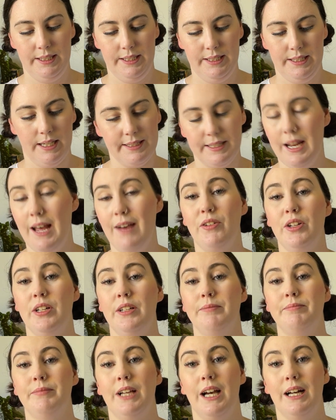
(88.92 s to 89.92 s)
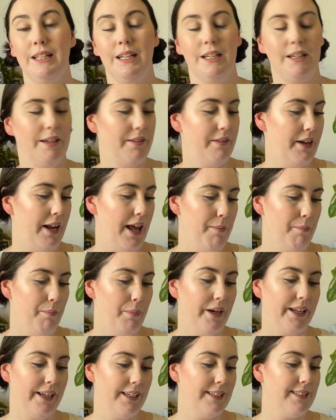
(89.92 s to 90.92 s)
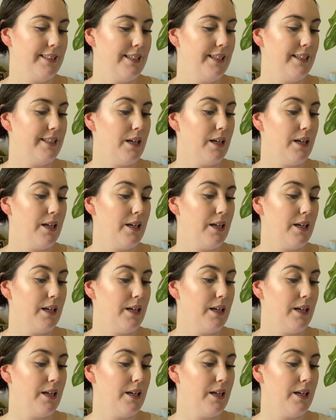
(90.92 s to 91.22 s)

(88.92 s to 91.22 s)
doesn't have a colour in the name, but it is the